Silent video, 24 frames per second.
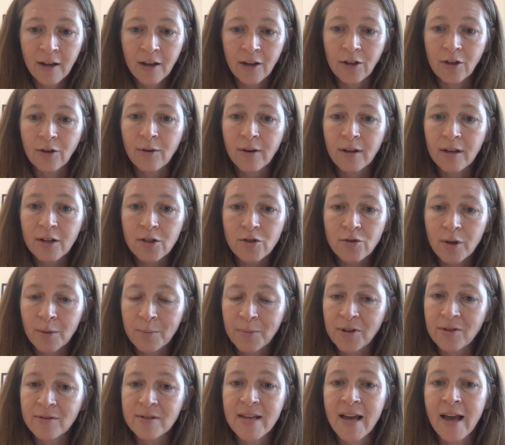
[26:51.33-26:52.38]
you can
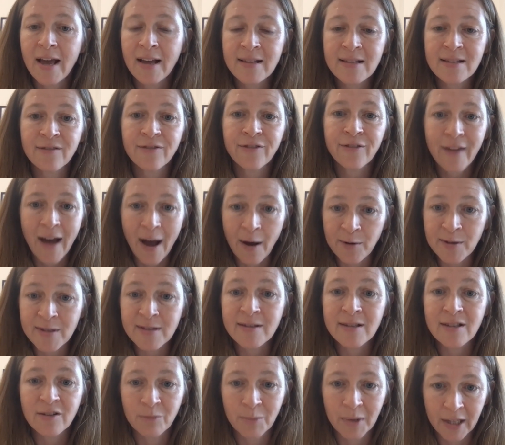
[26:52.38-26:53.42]
attribute tens of
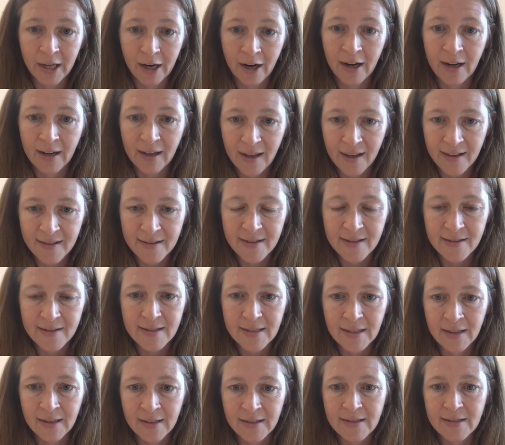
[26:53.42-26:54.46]
thousands of malaria cases to this.